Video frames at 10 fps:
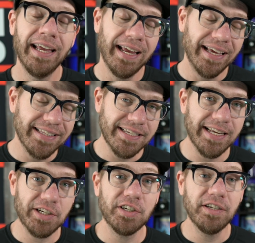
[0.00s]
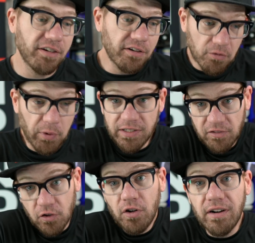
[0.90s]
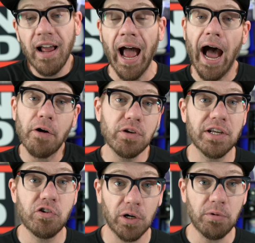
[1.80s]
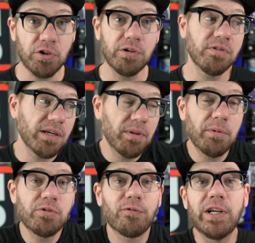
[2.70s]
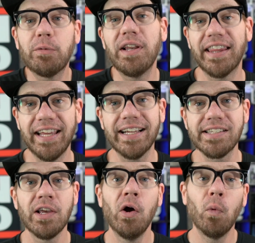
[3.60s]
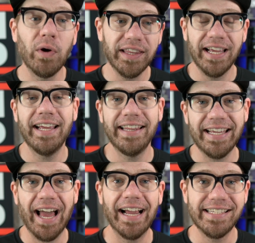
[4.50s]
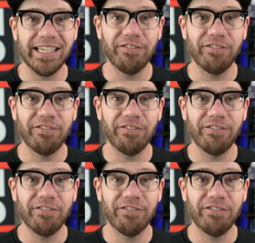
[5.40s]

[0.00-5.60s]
In this section, you're going to learn how you can troubleshoot some of the most frequent things within the IT